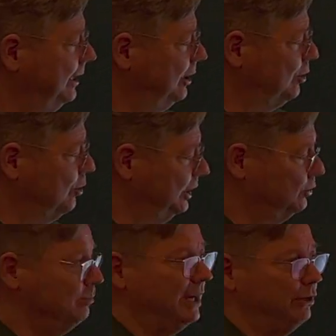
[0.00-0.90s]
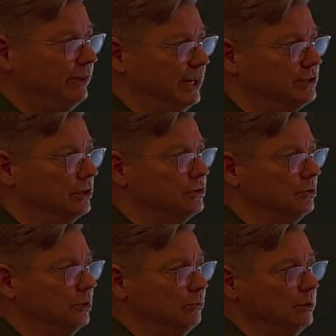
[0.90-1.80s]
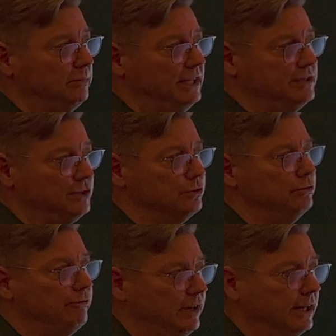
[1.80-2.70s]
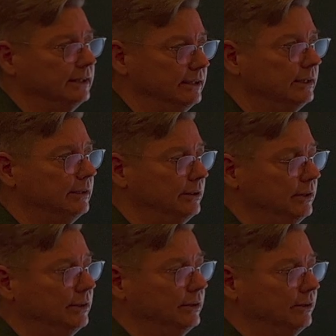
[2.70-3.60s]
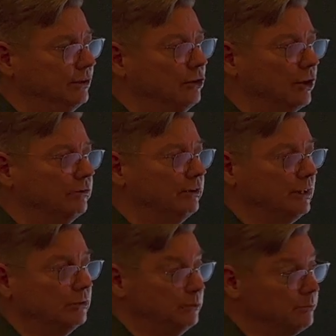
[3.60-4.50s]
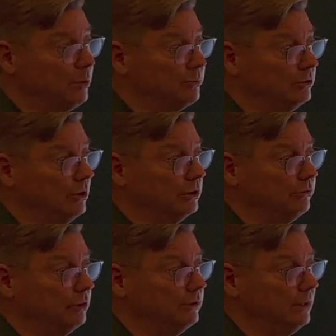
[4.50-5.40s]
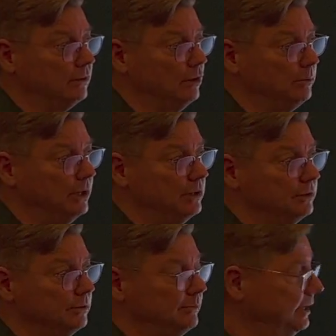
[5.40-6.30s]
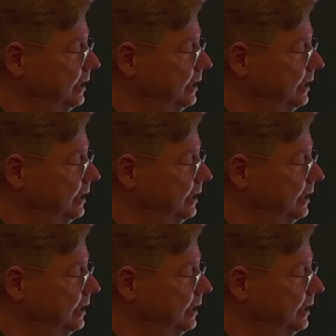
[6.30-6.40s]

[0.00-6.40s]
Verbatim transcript: according to manufacturer, so it will be easier to find uh, the target filter, the proper target yeah. the combination. I feel like you